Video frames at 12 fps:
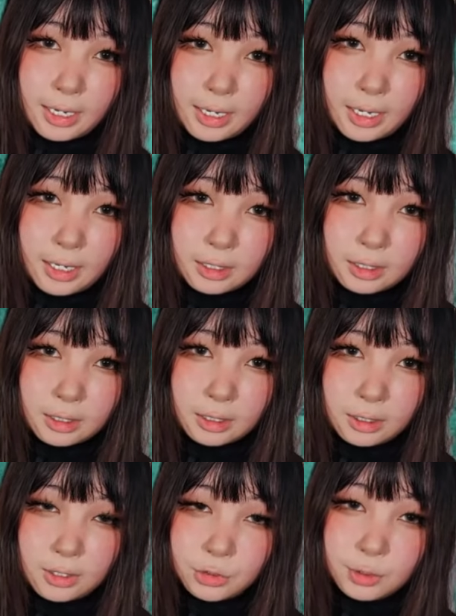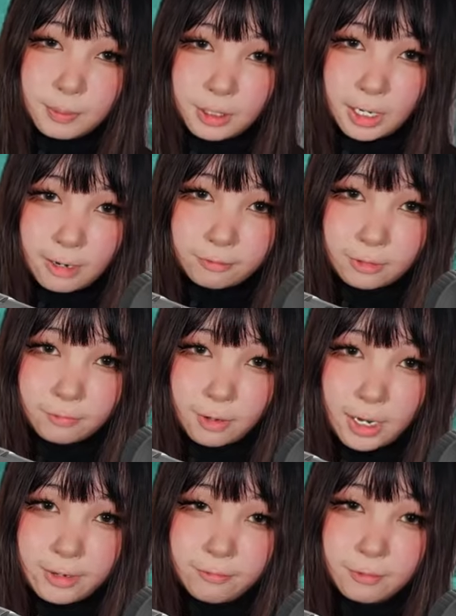and the Laserspeed
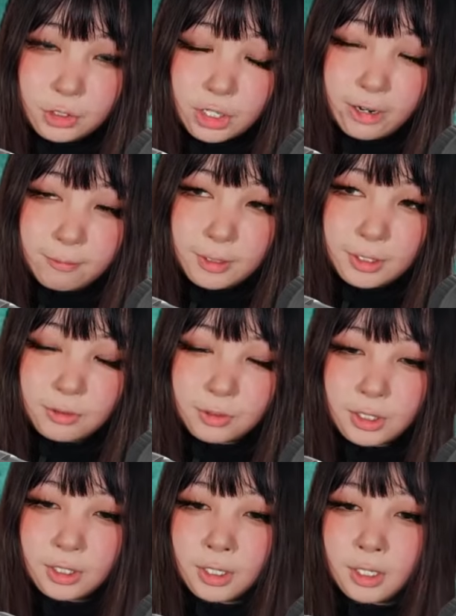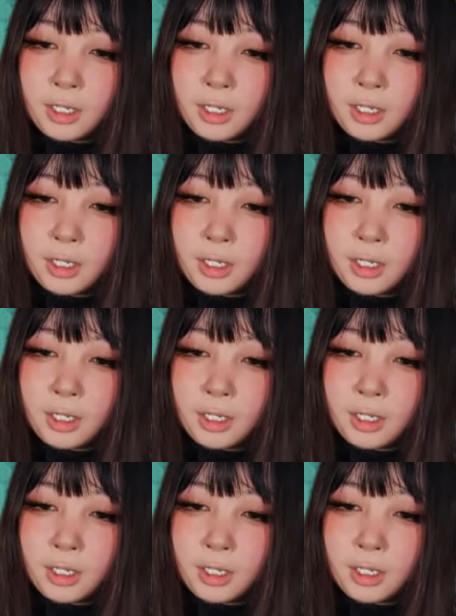FL5, which I've been using.